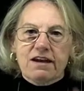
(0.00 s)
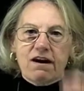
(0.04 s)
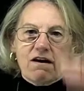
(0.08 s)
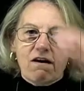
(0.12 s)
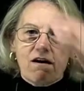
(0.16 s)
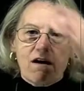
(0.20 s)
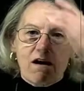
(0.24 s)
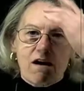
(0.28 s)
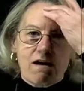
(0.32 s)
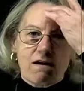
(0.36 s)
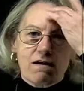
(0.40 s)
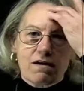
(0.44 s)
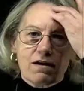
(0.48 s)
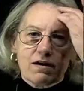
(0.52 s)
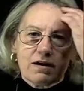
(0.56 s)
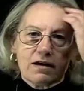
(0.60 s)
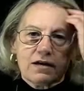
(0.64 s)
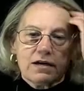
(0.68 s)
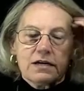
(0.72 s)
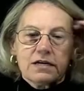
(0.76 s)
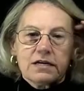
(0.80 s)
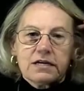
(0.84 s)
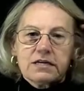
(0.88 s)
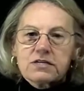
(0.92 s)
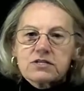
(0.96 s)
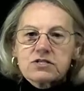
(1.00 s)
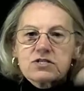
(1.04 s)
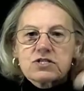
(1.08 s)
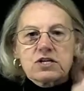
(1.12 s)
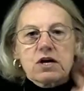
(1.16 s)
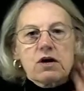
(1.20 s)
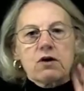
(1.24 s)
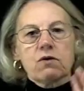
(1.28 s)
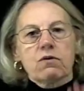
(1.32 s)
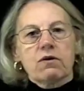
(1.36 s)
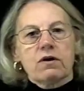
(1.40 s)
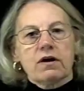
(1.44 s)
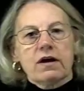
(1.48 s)
R.
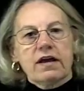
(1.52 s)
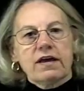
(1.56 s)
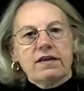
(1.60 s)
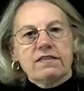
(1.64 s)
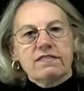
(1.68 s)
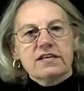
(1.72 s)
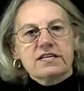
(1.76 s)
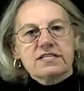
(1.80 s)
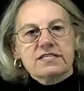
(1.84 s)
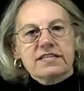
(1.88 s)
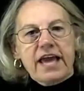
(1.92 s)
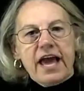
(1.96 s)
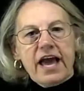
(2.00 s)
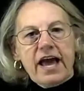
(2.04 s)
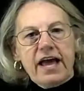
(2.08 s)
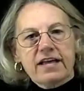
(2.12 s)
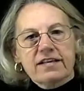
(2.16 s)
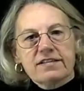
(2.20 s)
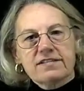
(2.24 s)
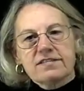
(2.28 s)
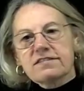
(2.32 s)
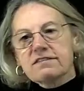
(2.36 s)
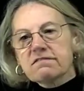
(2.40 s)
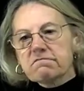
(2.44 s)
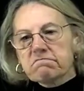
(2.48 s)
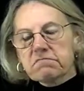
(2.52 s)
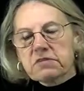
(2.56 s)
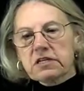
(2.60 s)
So in this case,